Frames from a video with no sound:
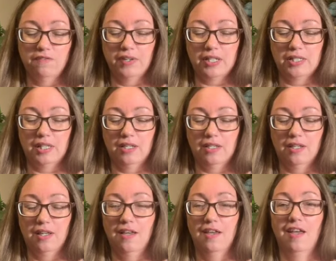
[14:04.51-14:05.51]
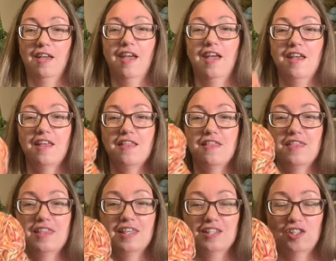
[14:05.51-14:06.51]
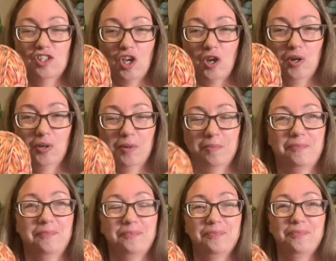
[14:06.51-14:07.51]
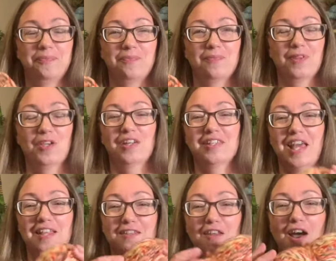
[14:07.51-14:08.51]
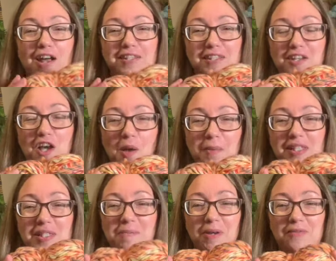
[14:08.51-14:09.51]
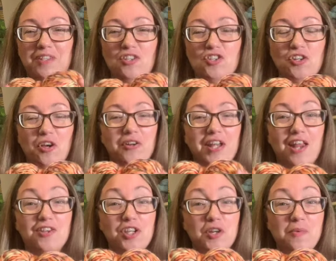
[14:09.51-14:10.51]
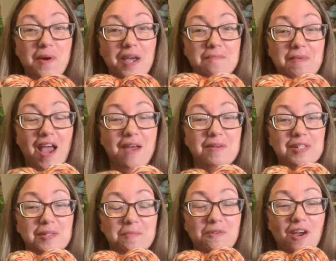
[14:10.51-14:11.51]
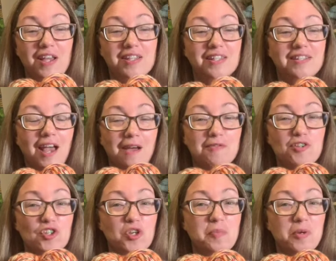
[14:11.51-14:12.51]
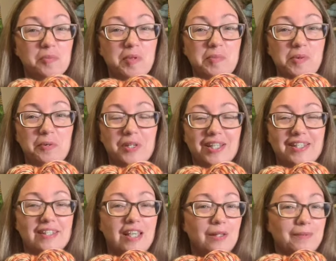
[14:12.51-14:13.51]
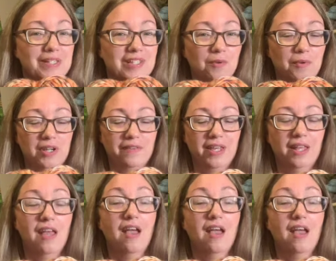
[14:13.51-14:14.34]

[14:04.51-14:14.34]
fix it. This yarn, you guys had lots of comments about this yarn, and you know what? I was surprised because I was sure most people were going to say, Louise, get rid of it.